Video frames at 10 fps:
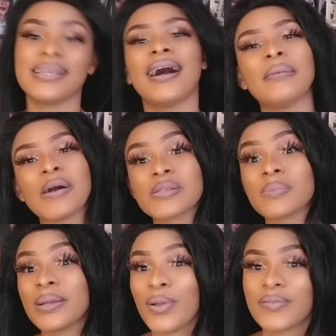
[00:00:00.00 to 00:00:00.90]
Yeah, my
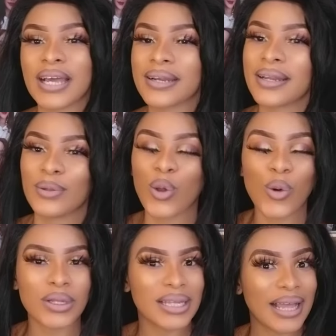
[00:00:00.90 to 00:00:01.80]
husband loved that a
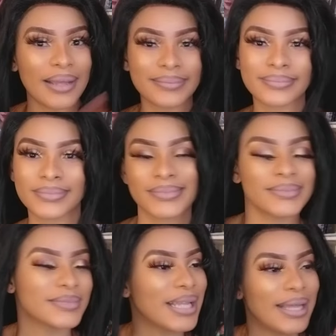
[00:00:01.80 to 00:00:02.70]
lot. Like,
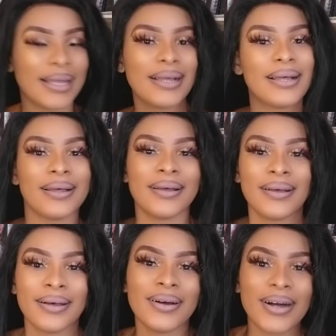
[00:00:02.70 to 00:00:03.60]

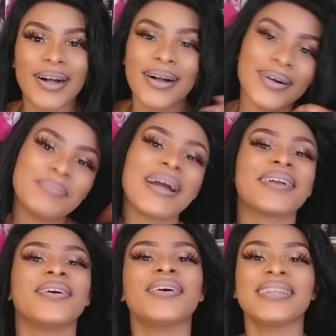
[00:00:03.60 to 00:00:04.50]
oh my
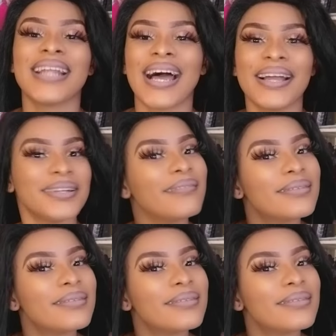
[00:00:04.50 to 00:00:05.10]
God, like,